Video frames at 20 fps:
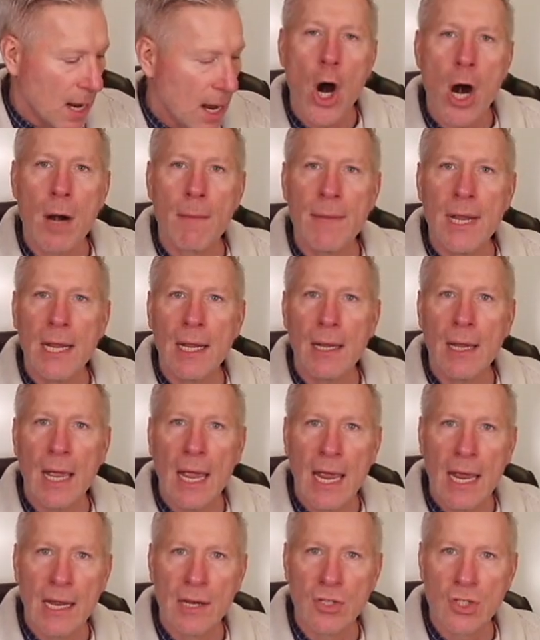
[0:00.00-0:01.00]
arming
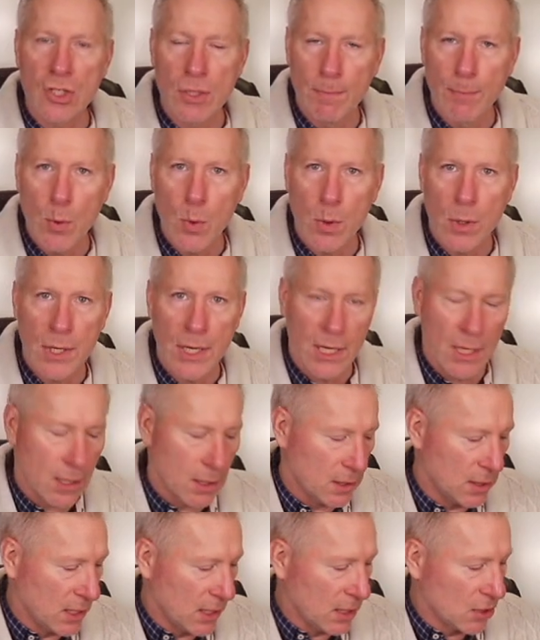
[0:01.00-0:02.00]
and
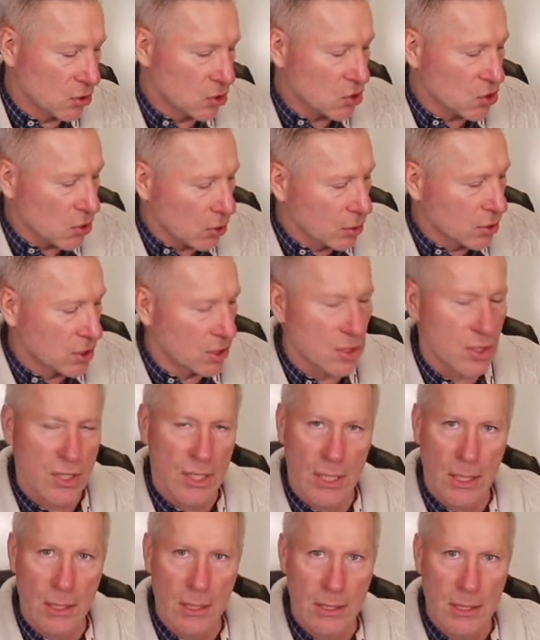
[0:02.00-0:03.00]
supporting the
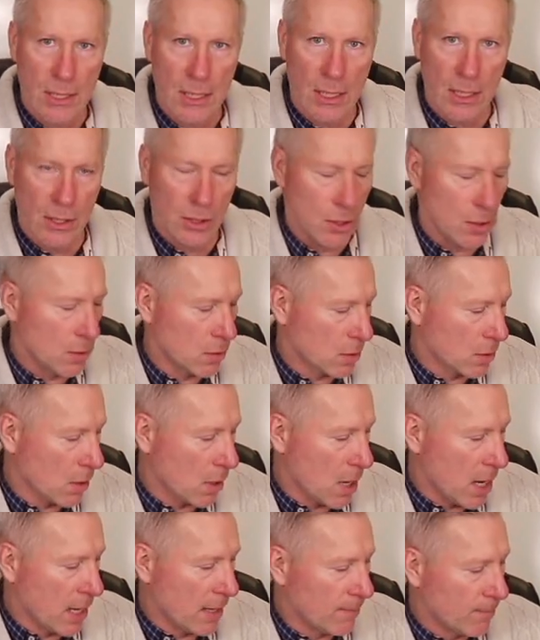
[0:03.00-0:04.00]
insurgencies in
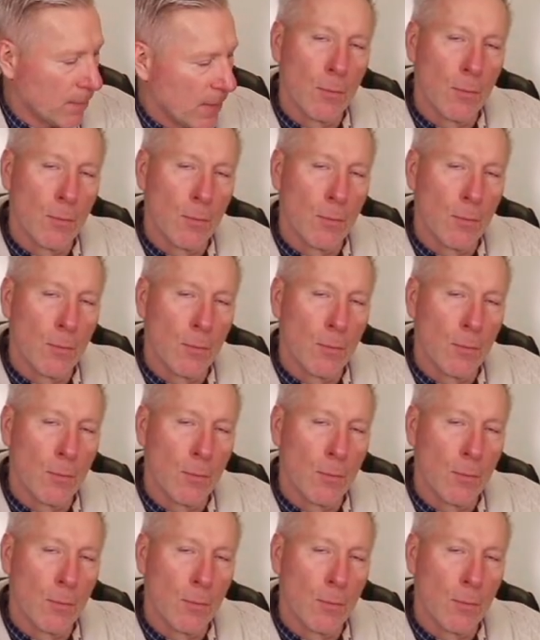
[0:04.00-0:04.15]
Ukraine.